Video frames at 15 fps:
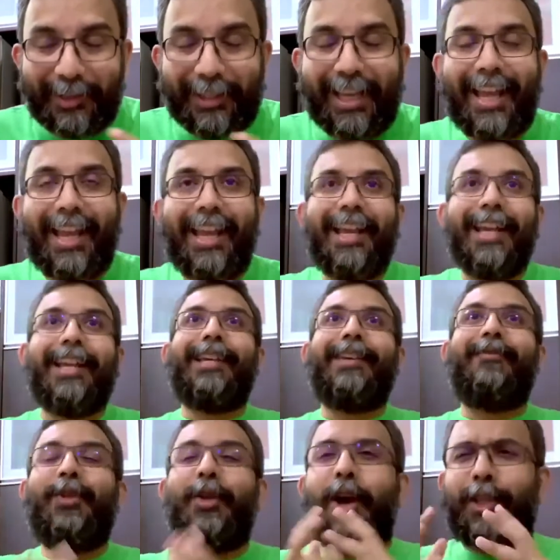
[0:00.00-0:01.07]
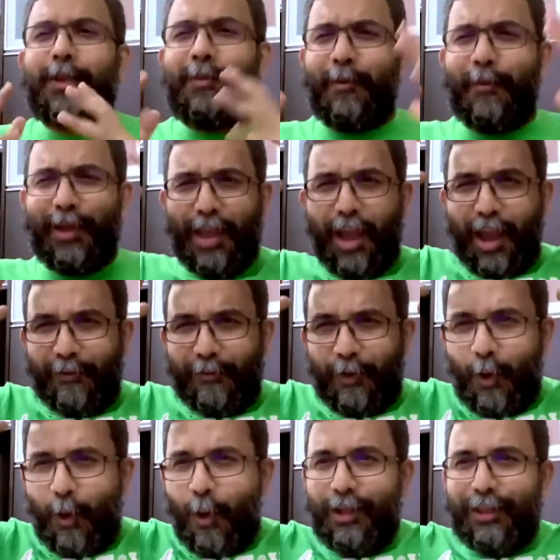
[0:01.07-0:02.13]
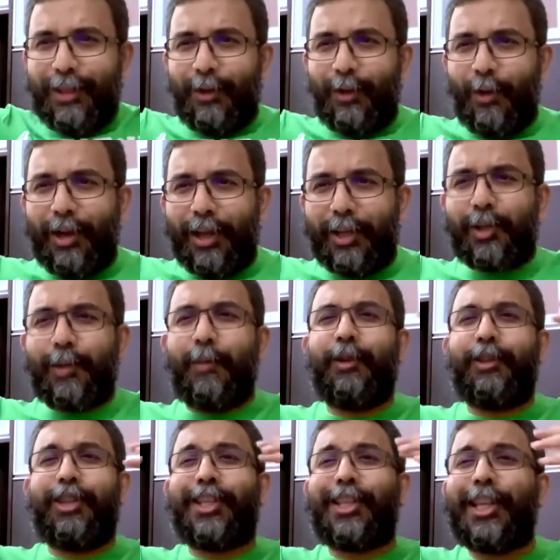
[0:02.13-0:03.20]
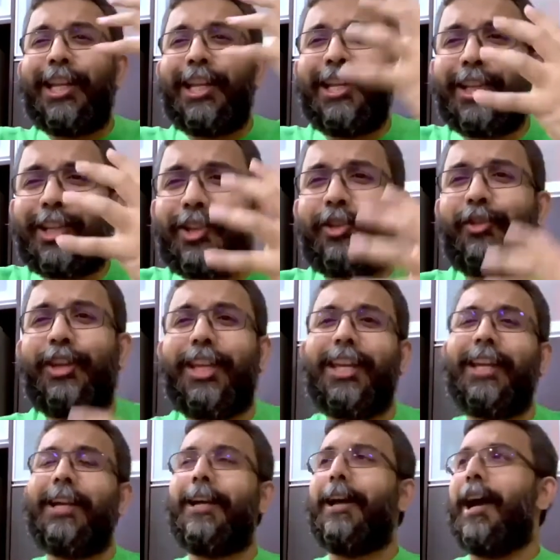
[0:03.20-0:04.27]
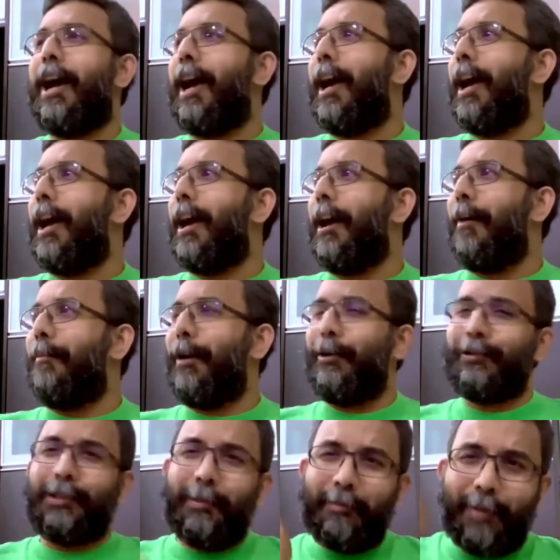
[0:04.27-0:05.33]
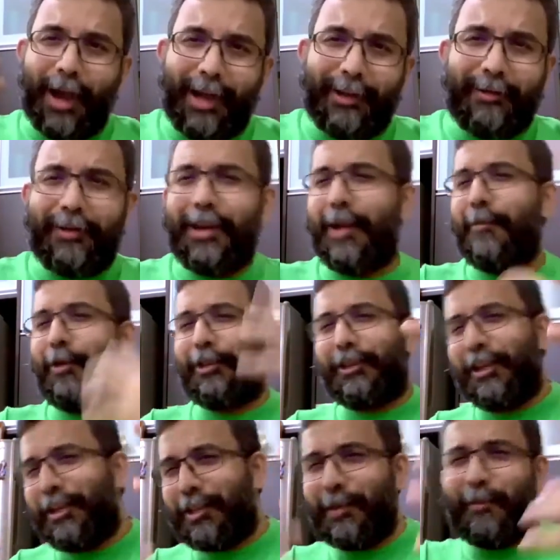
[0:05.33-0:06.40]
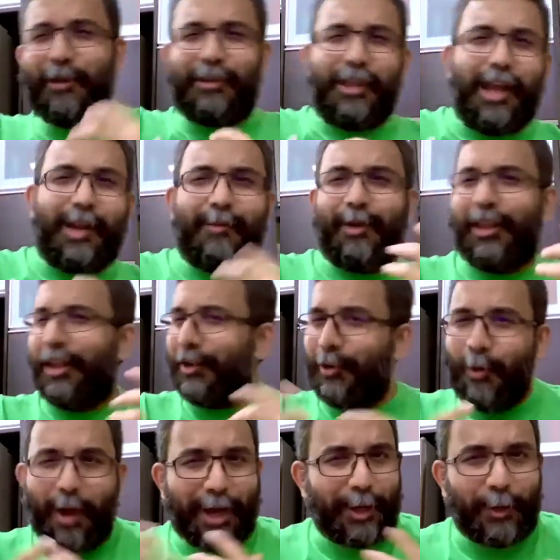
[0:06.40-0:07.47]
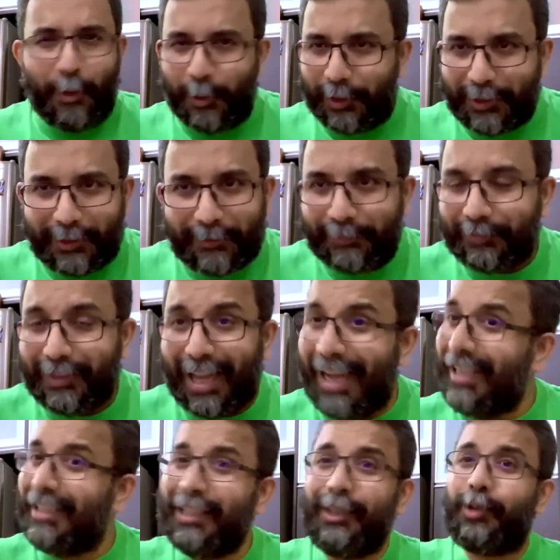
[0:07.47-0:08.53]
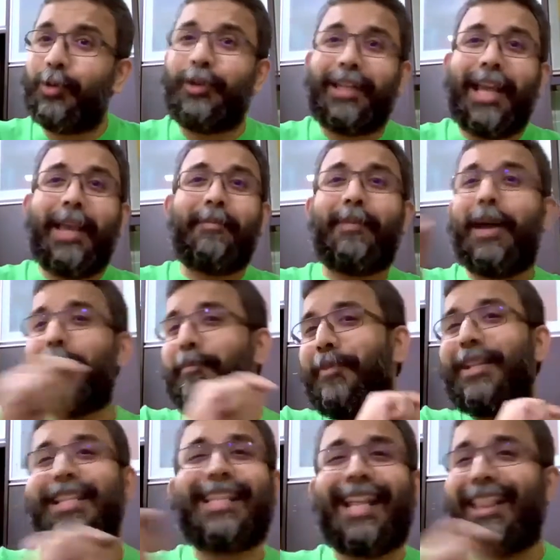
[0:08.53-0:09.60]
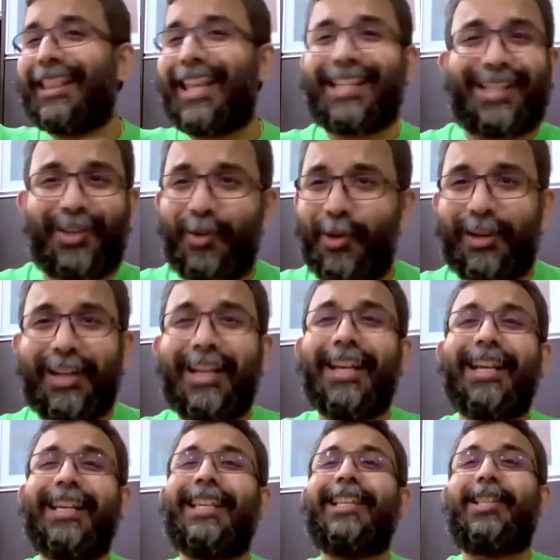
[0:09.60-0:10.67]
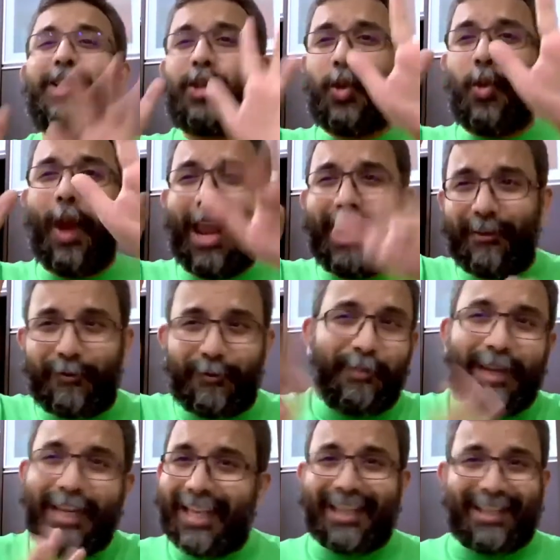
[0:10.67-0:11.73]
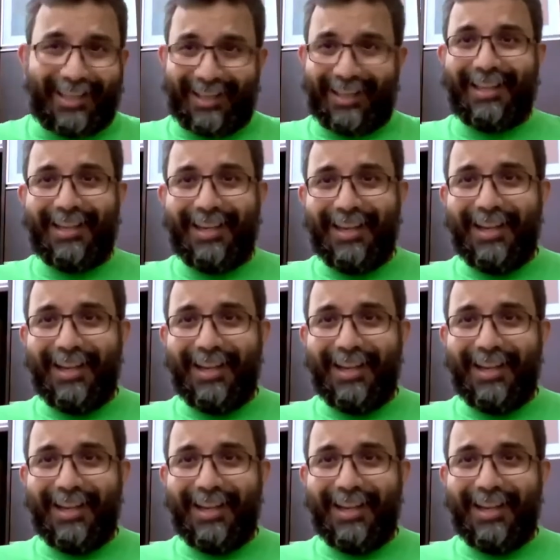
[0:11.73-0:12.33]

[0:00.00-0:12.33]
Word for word: Okay? If you ask me whether I have all the knowledge about this industry, uh, about the binary, about this, about that, about that, no, I don't. Until today, my presentation is twelve minutes.